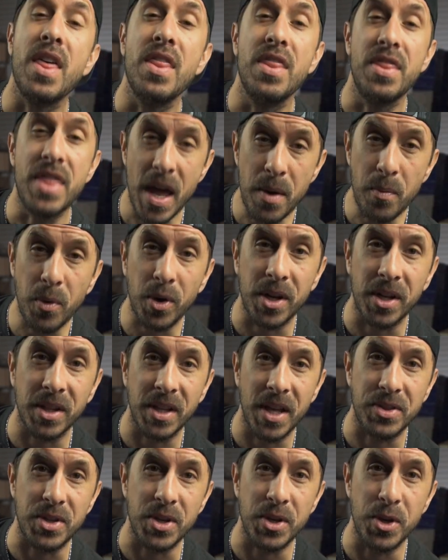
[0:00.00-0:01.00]
Then we're gonna
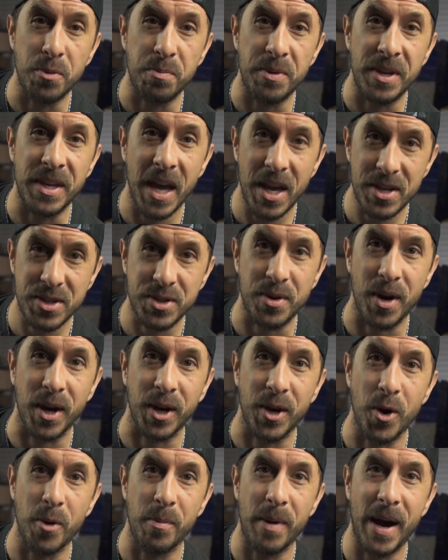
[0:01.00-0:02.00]
let the UPS truck
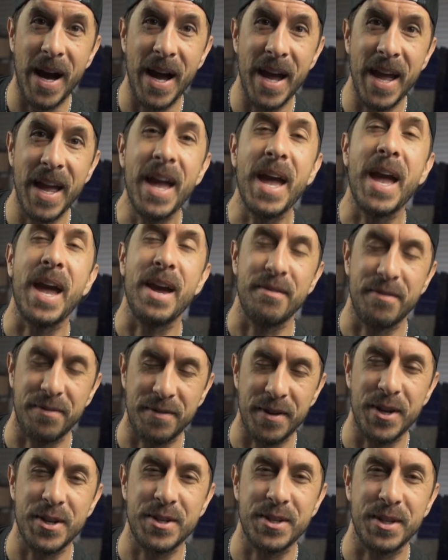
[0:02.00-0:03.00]
go by and
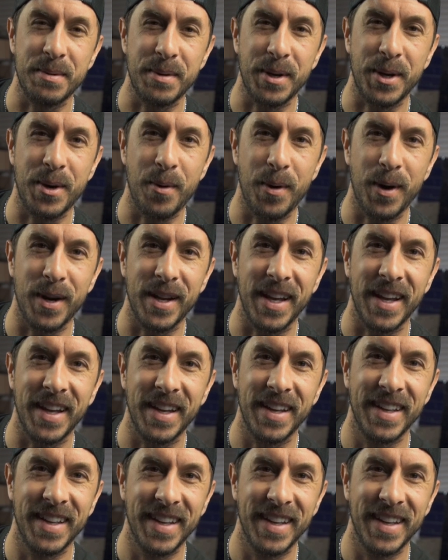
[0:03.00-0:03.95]
finish the recording.